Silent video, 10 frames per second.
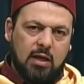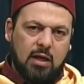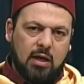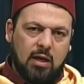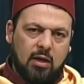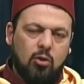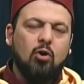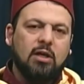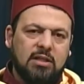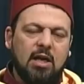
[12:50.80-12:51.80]
Uh,
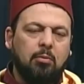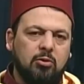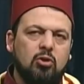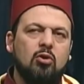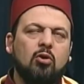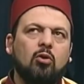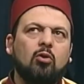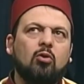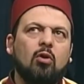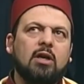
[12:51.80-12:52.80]
you accept. You, you,
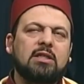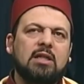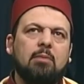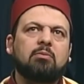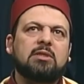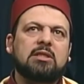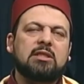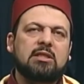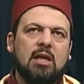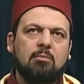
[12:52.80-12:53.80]
you accept
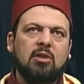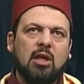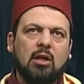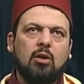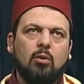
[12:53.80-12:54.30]
something.